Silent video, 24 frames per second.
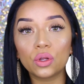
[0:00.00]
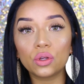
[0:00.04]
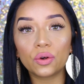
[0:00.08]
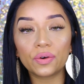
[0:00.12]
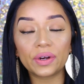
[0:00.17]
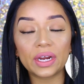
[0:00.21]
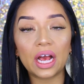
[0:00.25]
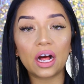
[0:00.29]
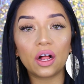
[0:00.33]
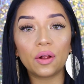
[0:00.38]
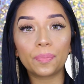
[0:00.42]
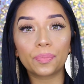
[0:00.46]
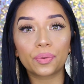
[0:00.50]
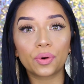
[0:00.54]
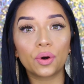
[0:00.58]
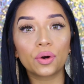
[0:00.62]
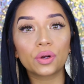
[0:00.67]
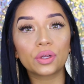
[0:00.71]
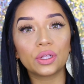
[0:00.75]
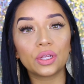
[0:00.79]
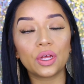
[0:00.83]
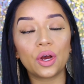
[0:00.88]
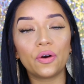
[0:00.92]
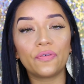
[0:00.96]
L'Oreal
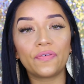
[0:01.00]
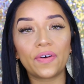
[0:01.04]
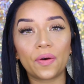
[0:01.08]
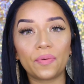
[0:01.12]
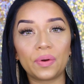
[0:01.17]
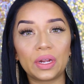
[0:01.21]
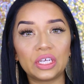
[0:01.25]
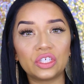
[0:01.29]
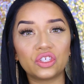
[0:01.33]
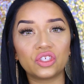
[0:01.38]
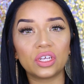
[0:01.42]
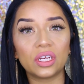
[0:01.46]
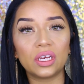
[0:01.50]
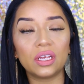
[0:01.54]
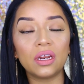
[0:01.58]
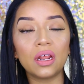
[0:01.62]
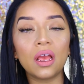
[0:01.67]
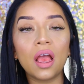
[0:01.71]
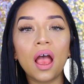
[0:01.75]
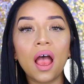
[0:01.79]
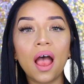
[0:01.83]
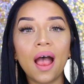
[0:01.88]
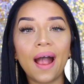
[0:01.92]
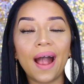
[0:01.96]
Pro Glow
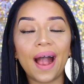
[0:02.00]
foundation.